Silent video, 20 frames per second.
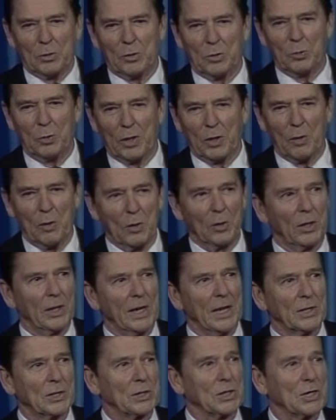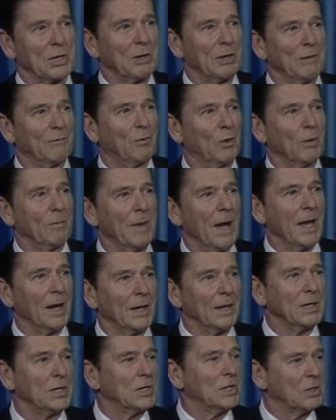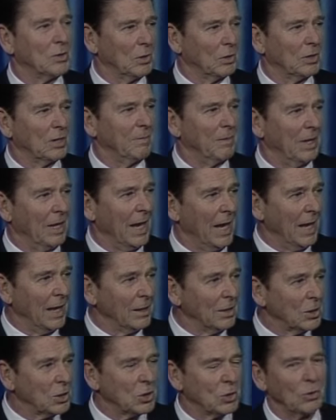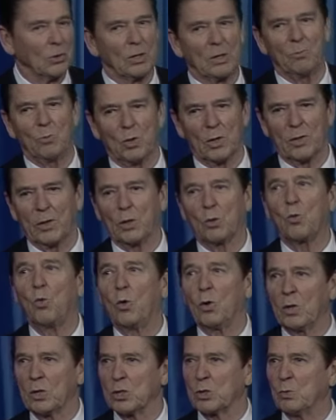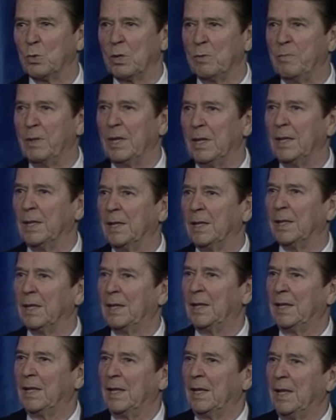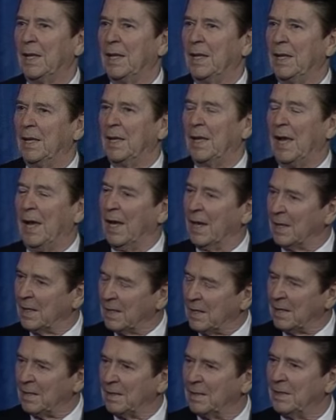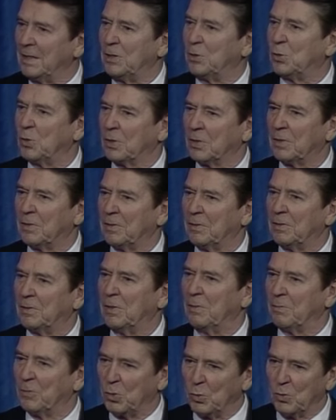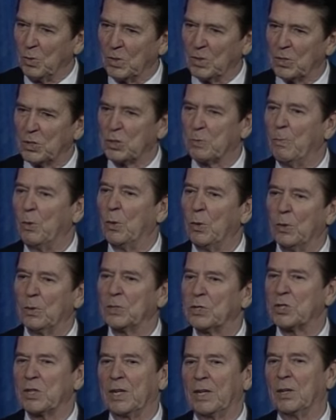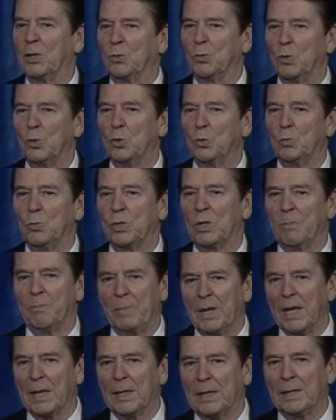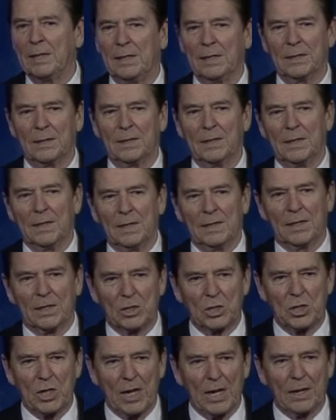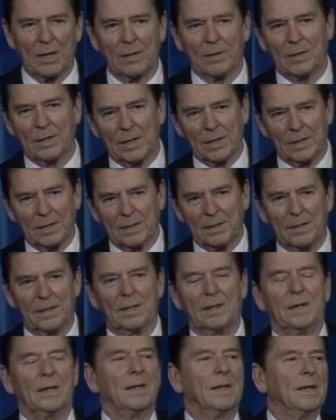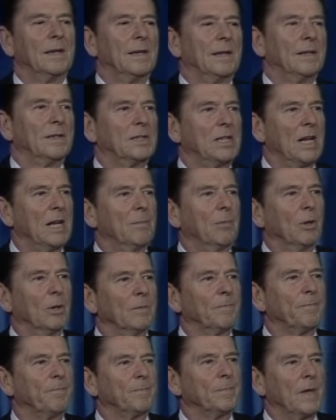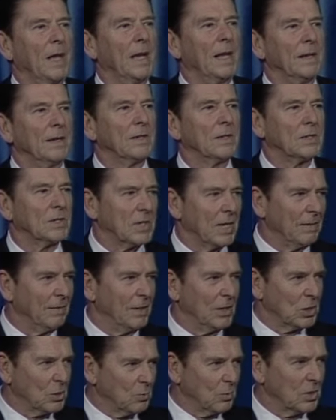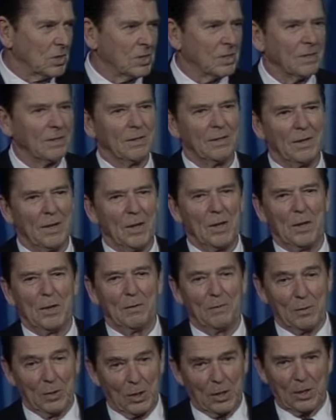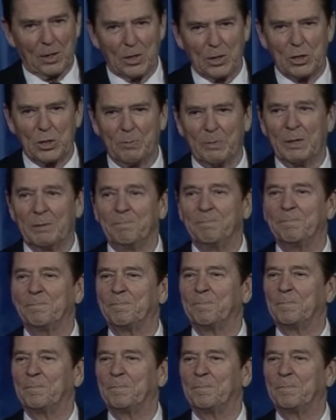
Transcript: doing all the necessary formalities, took them in hand to show them where their quarters would be. And he took them to a small single room with a bed, a chair, and a table, and said this was for the clergyman.